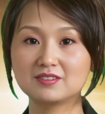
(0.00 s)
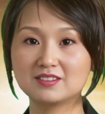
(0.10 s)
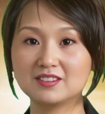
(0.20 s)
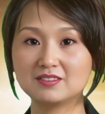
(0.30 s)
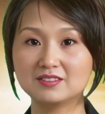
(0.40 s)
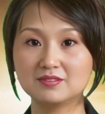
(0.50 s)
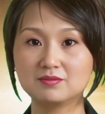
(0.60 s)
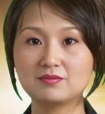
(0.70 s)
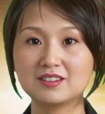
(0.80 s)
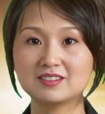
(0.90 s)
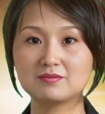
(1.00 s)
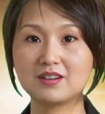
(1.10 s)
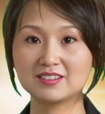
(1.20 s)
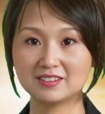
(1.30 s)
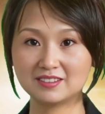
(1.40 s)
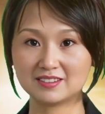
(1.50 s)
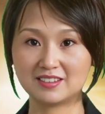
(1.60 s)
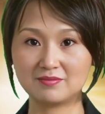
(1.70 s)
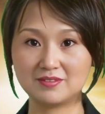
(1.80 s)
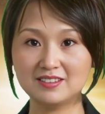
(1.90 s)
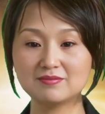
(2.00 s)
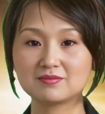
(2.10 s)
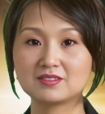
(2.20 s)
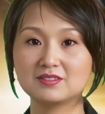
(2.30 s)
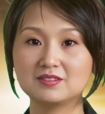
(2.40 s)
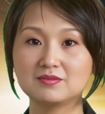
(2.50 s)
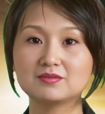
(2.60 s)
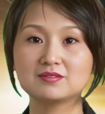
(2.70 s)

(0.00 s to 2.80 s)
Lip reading: and temporary legal status and work permits